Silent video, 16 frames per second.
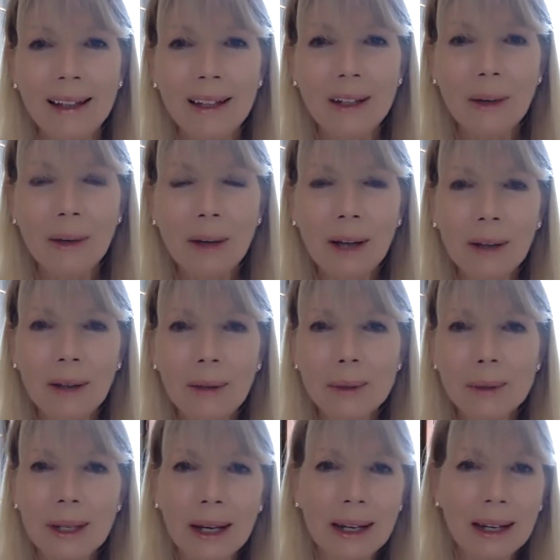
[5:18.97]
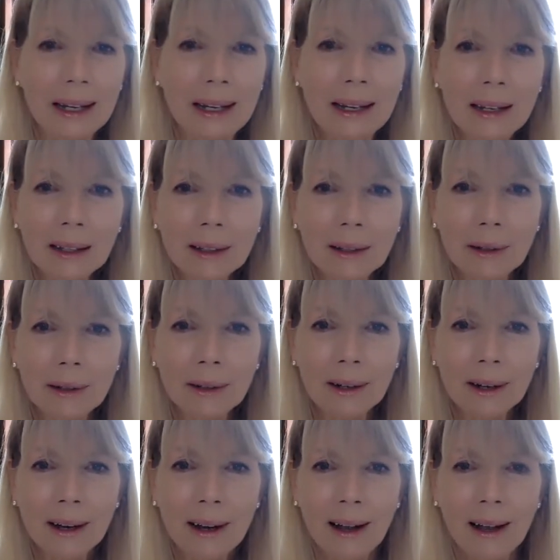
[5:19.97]
not only was I a
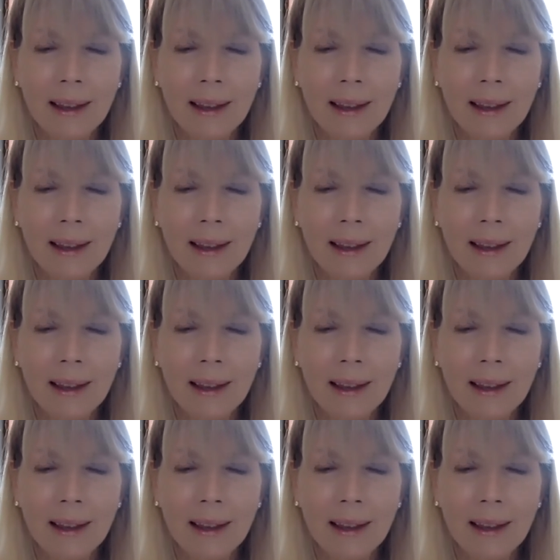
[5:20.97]
healer,